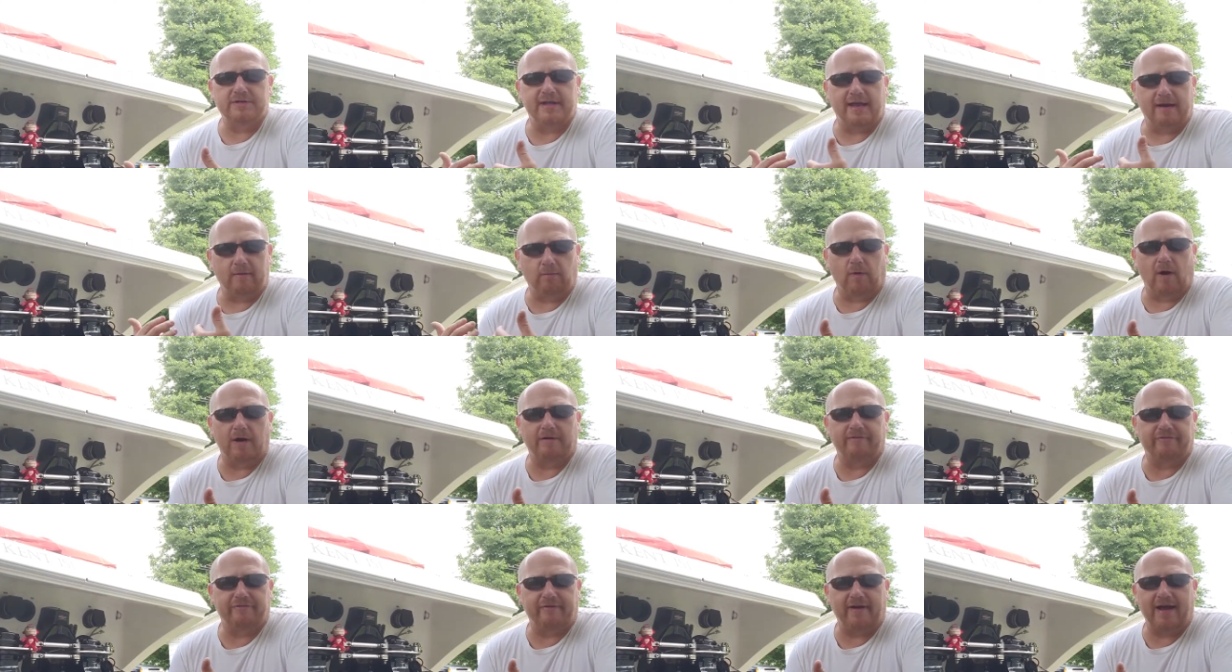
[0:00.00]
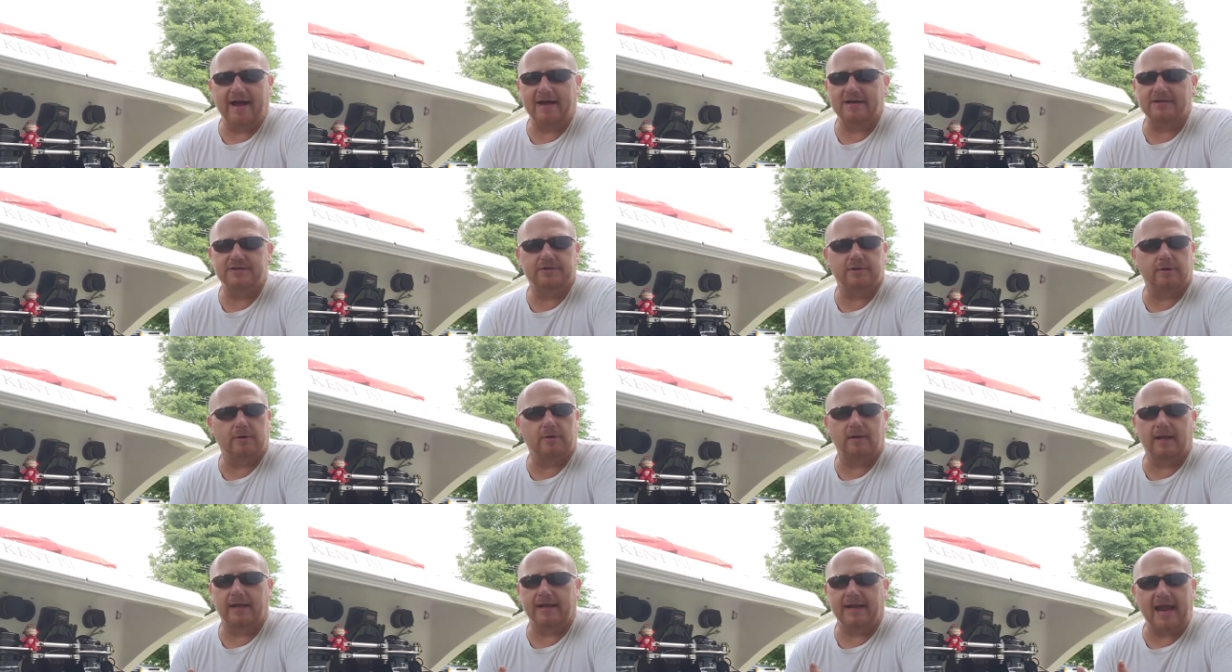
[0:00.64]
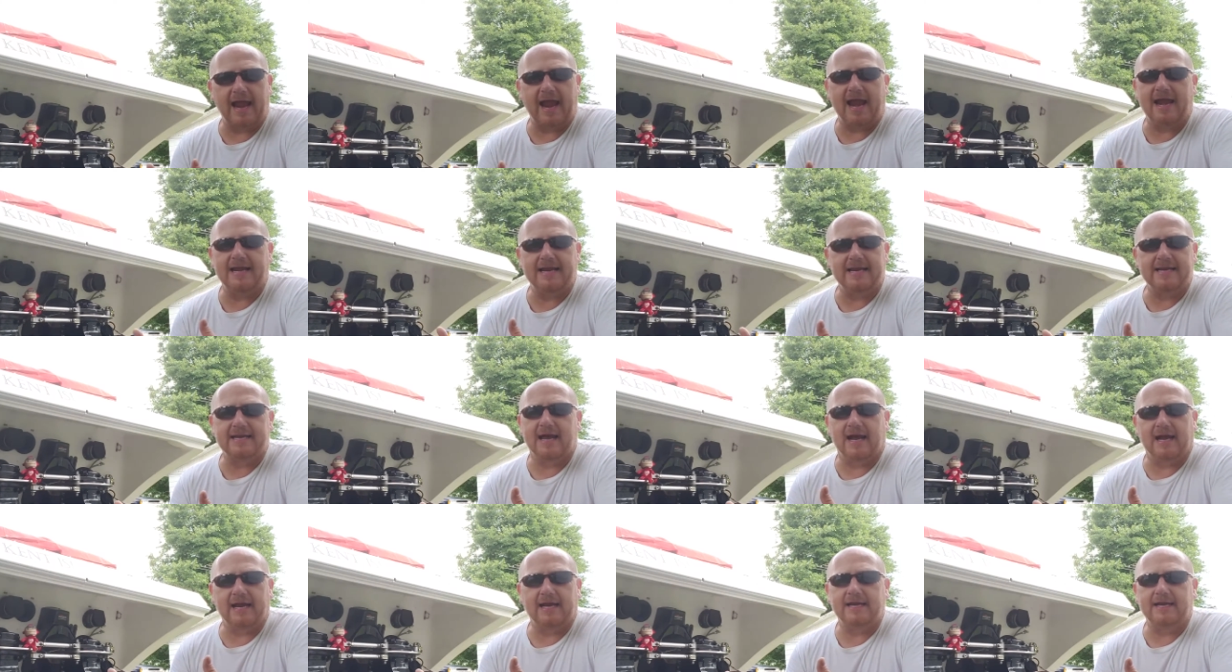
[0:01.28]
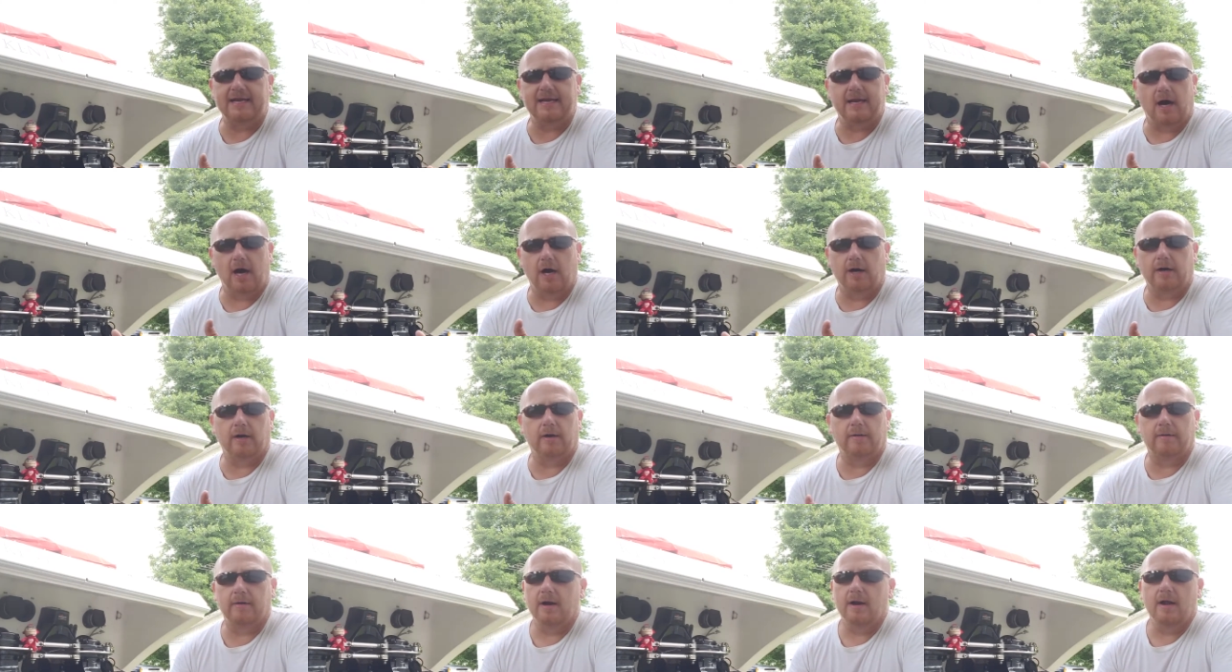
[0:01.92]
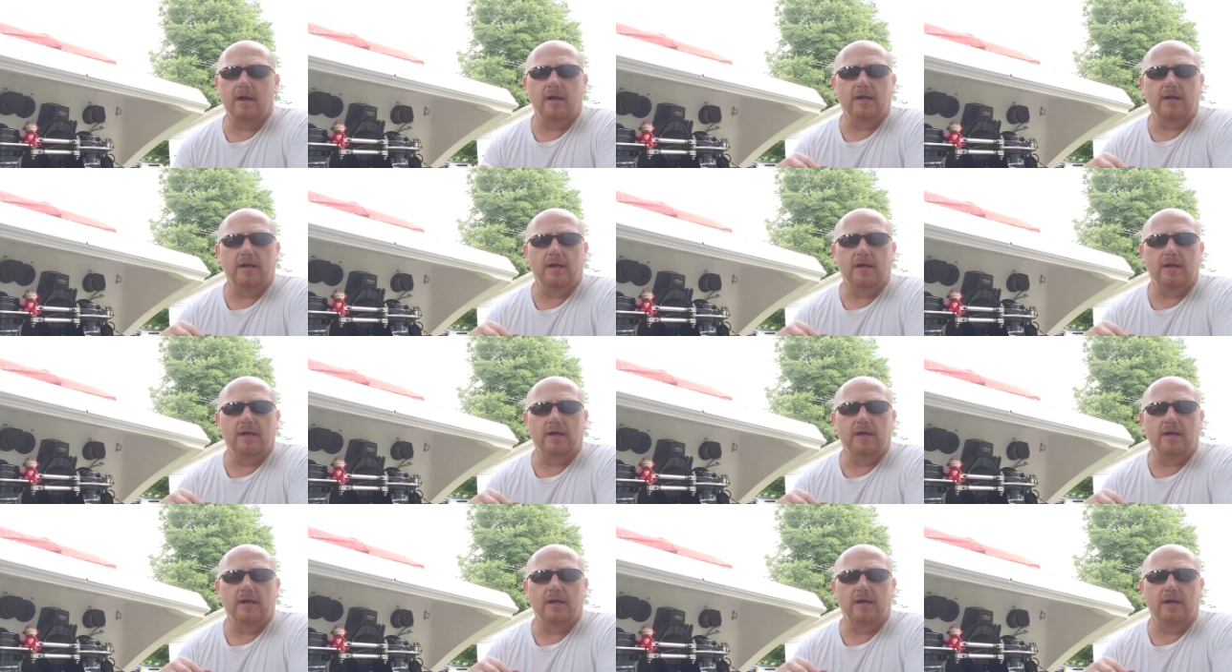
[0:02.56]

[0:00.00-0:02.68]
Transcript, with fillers: They run faster, like 80, 90, 100,